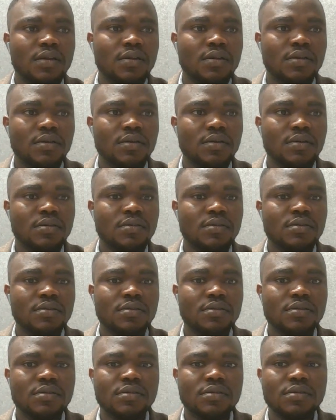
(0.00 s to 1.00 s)

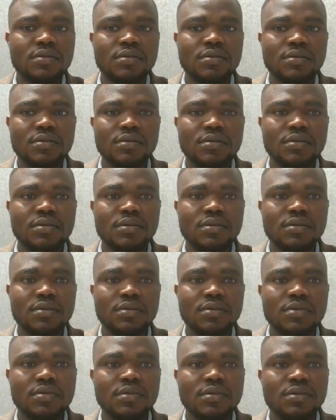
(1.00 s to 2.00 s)
it's
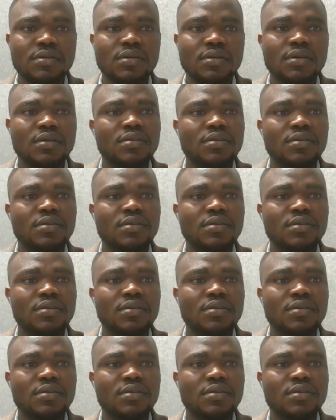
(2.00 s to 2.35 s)
a